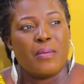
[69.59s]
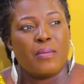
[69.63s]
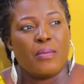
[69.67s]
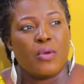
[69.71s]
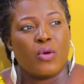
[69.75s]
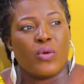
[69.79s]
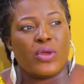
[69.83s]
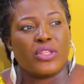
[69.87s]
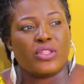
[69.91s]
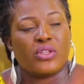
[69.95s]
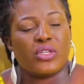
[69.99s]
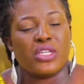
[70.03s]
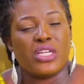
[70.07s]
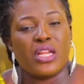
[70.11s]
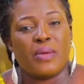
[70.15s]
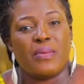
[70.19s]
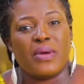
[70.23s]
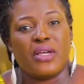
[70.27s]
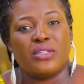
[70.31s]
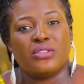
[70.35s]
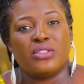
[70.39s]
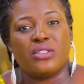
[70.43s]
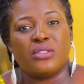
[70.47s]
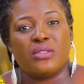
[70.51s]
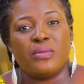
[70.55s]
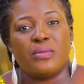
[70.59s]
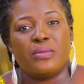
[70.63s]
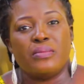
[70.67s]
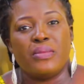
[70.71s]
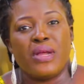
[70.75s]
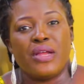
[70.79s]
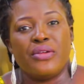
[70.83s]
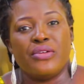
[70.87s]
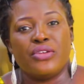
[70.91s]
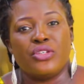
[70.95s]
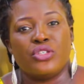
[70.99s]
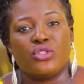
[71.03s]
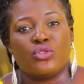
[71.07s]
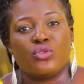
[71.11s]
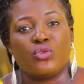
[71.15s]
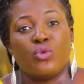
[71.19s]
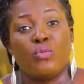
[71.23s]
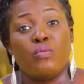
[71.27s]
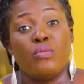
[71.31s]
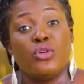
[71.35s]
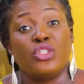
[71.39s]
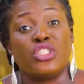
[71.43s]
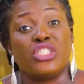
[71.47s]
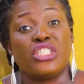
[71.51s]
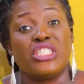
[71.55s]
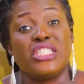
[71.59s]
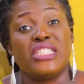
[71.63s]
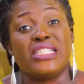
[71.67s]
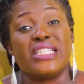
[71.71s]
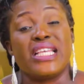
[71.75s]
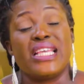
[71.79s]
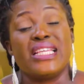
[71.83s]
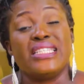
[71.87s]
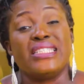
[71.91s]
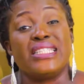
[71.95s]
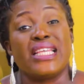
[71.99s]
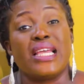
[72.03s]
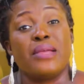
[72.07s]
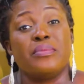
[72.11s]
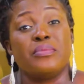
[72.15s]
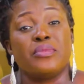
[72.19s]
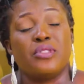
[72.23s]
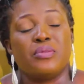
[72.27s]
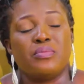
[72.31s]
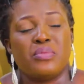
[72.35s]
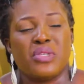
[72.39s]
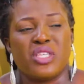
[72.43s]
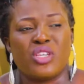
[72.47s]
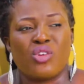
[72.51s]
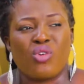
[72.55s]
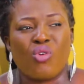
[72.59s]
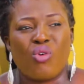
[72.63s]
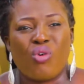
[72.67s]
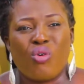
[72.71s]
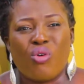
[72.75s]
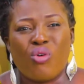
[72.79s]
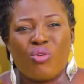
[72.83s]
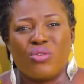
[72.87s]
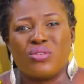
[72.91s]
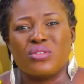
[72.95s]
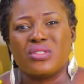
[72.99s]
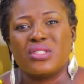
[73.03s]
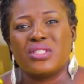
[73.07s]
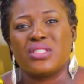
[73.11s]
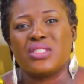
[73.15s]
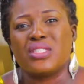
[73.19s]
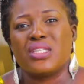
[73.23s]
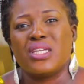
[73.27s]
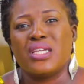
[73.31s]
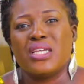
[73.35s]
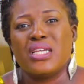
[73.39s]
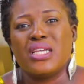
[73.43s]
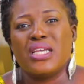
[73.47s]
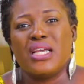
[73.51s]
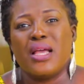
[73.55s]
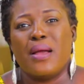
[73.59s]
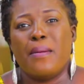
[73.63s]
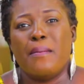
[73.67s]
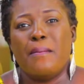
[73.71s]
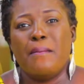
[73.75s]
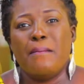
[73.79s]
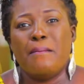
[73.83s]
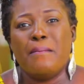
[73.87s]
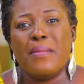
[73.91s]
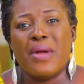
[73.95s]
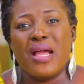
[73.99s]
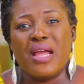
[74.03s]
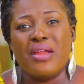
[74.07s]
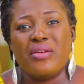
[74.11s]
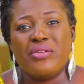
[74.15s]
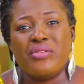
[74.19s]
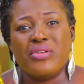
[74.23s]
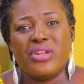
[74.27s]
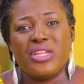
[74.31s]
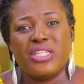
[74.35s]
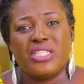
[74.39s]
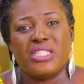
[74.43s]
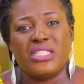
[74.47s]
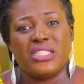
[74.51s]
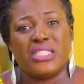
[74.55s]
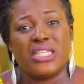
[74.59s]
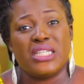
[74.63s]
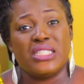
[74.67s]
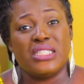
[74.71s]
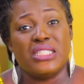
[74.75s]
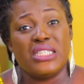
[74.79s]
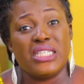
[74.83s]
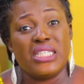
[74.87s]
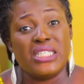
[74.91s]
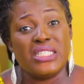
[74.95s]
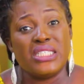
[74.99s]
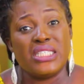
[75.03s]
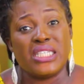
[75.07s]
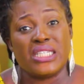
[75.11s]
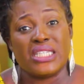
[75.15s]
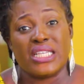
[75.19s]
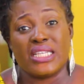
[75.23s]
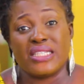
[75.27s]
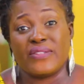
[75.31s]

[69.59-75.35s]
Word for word: but we're talking about marriage so much these end times because marriage is endangered.